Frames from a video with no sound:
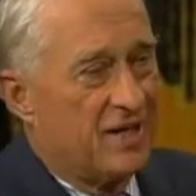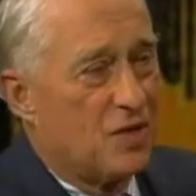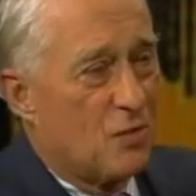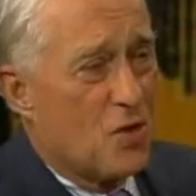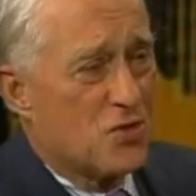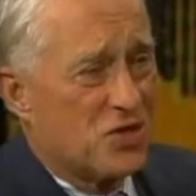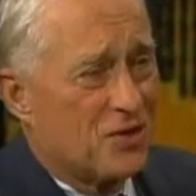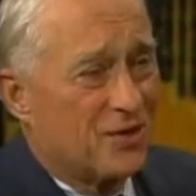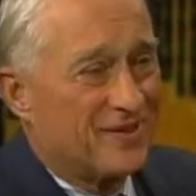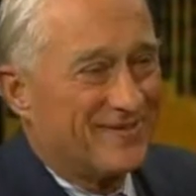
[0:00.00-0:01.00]
in the Roach
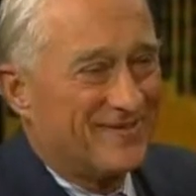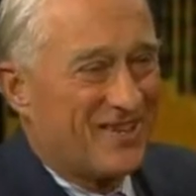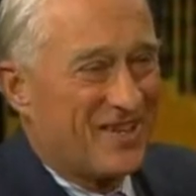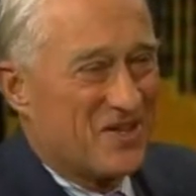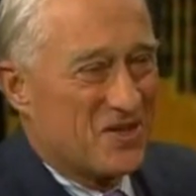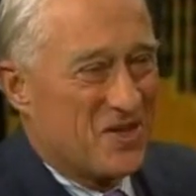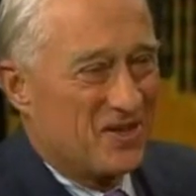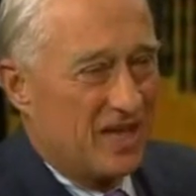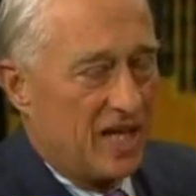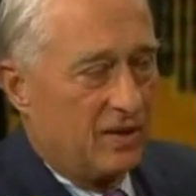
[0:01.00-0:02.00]
era, if I can call
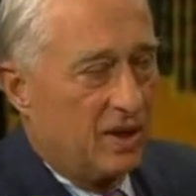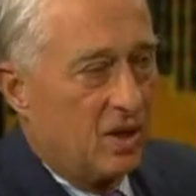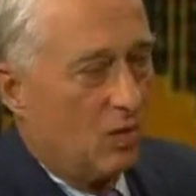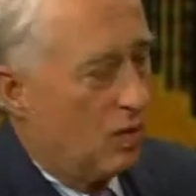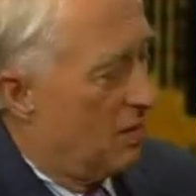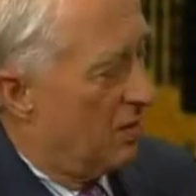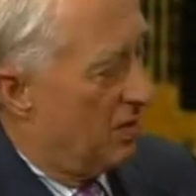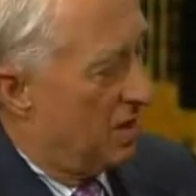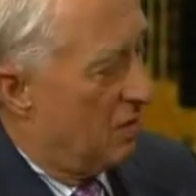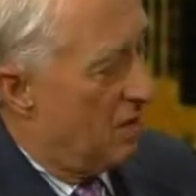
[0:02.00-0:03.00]
it that, where we are
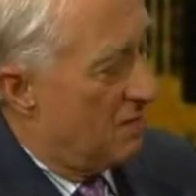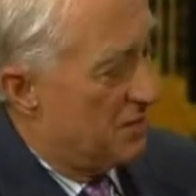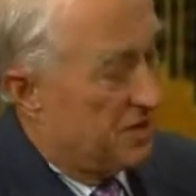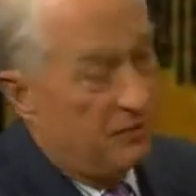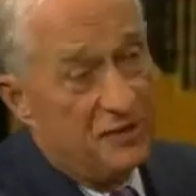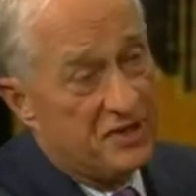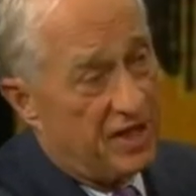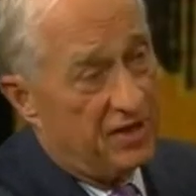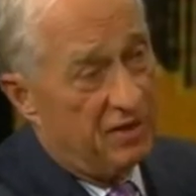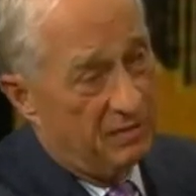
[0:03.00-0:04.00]
looking at 1%, if we
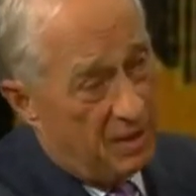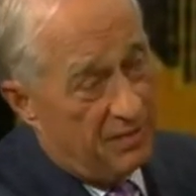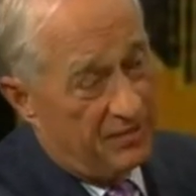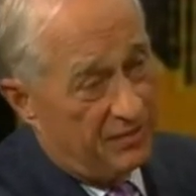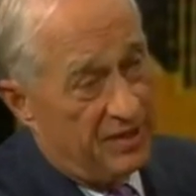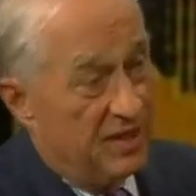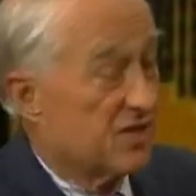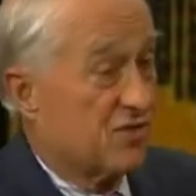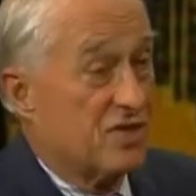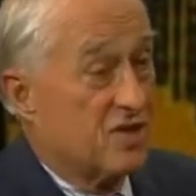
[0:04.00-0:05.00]
take care of number three,
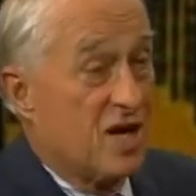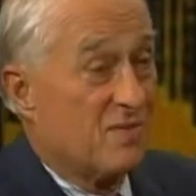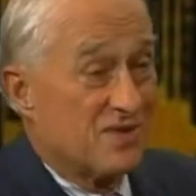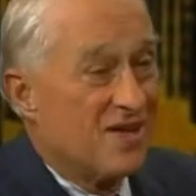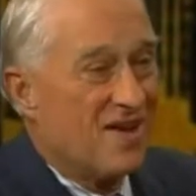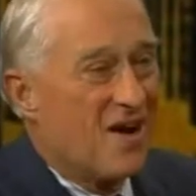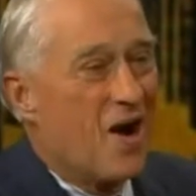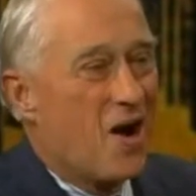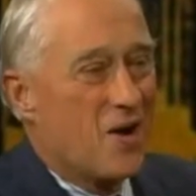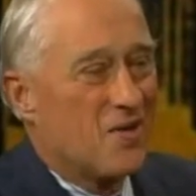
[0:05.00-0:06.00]
that's three times
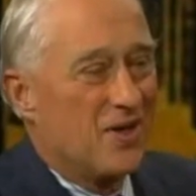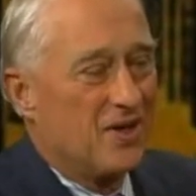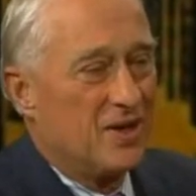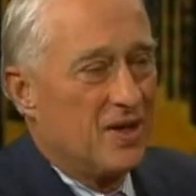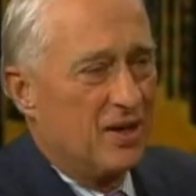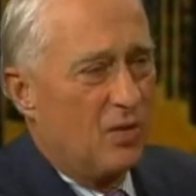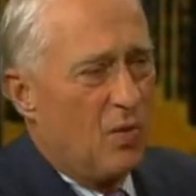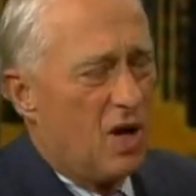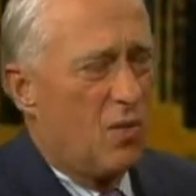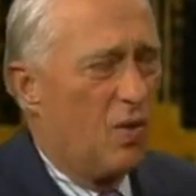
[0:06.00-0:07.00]
higher than, than
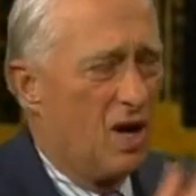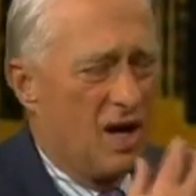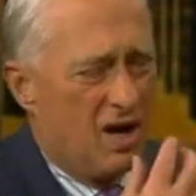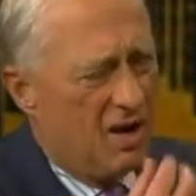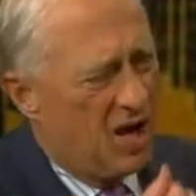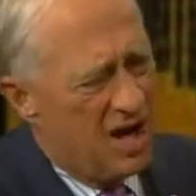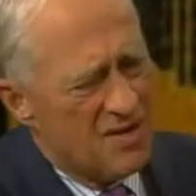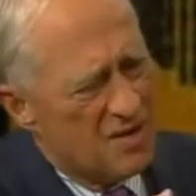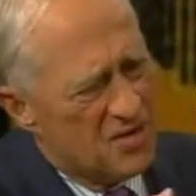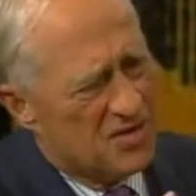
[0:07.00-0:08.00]
one. I
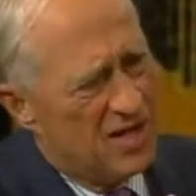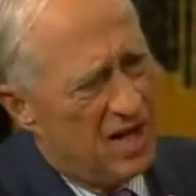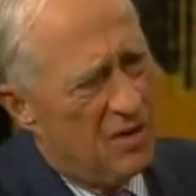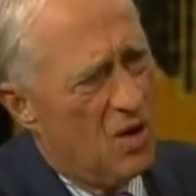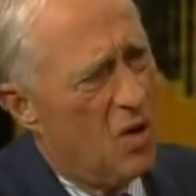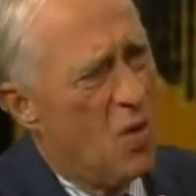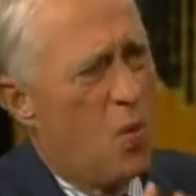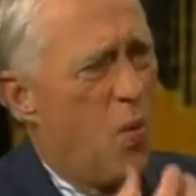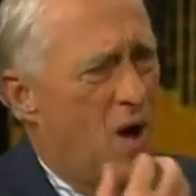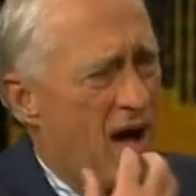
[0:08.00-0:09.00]
don't understand
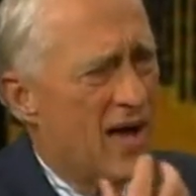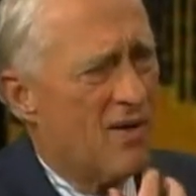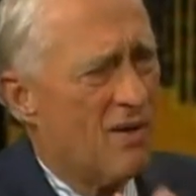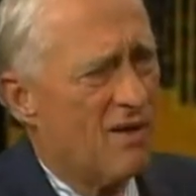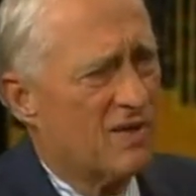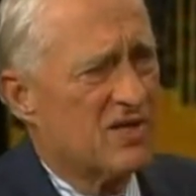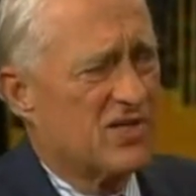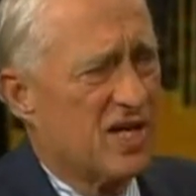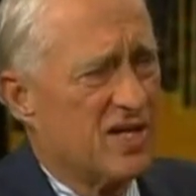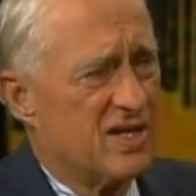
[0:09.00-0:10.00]
why all of a
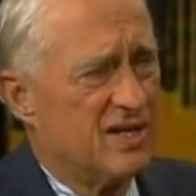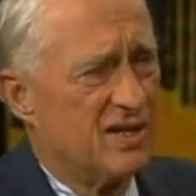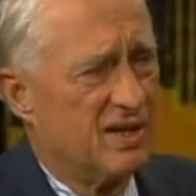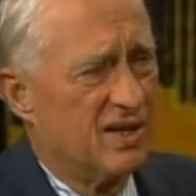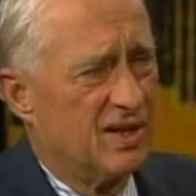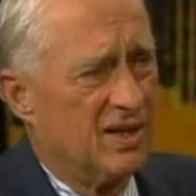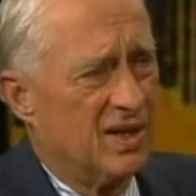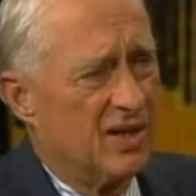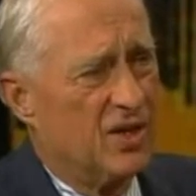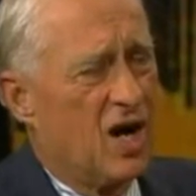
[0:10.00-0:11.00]
sudden
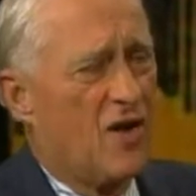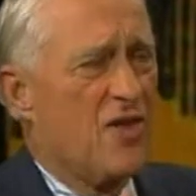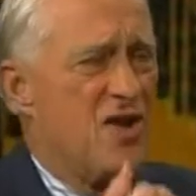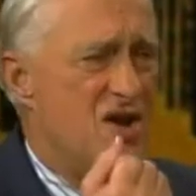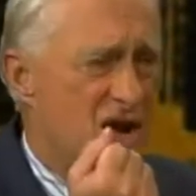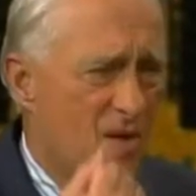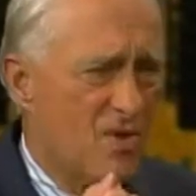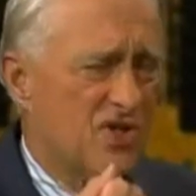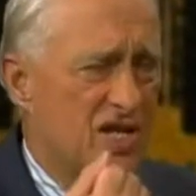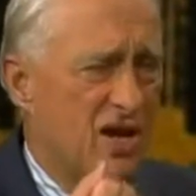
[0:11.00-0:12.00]
are the
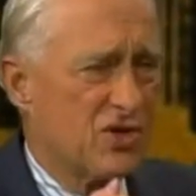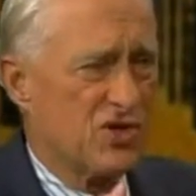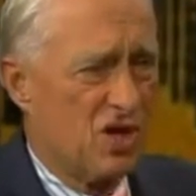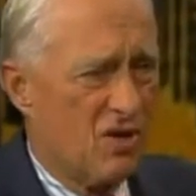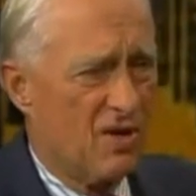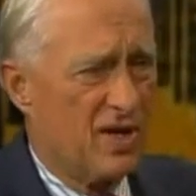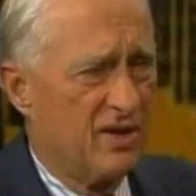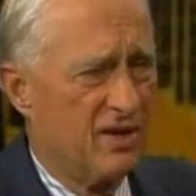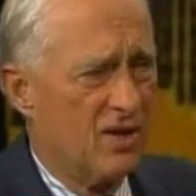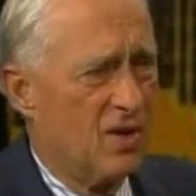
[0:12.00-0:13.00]
numbers now
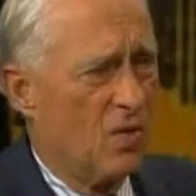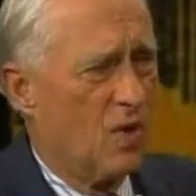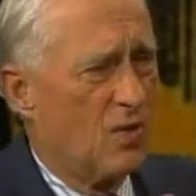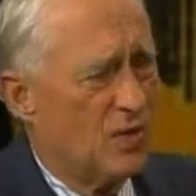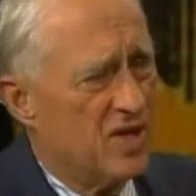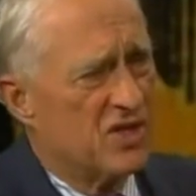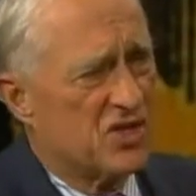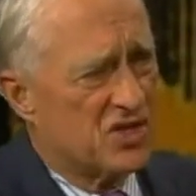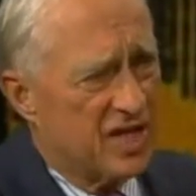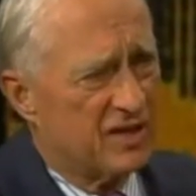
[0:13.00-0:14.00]
showing what we
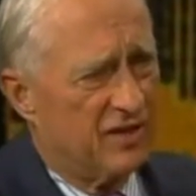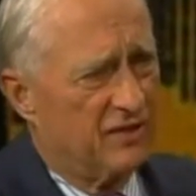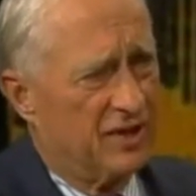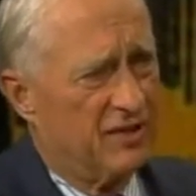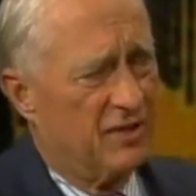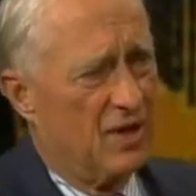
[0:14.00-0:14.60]
instinctively